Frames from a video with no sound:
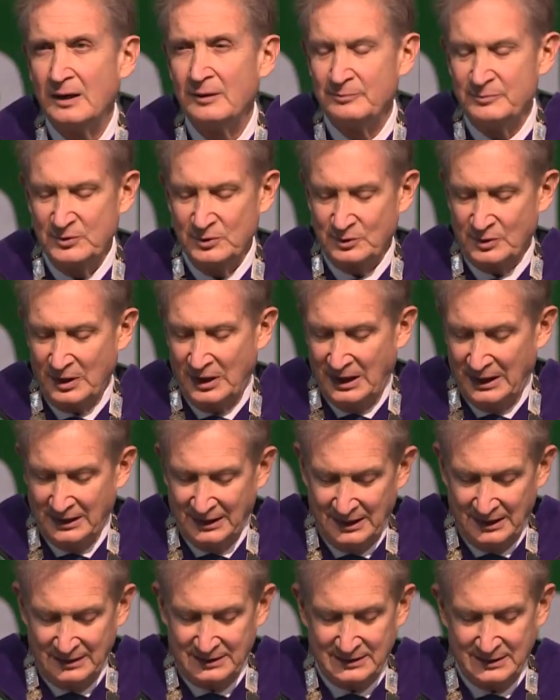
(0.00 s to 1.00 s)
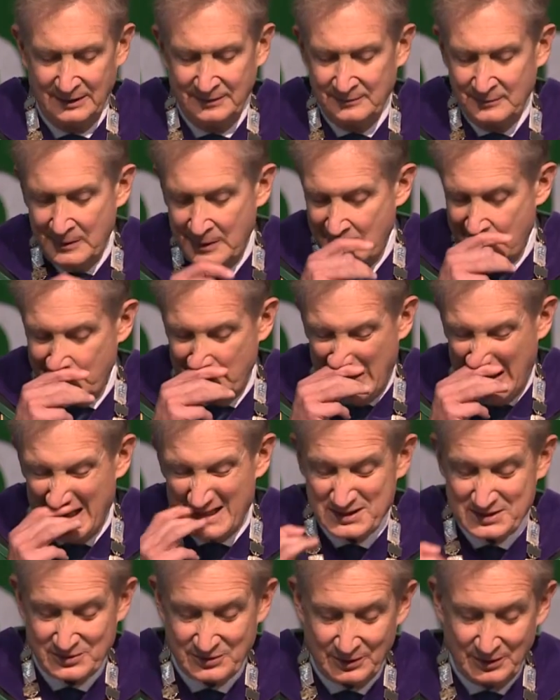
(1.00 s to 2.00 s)
bucolic and
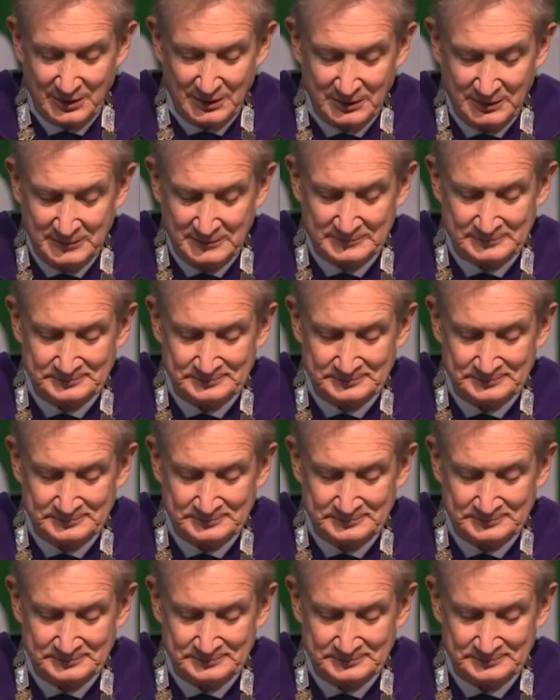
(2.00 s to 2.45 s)
pastoral,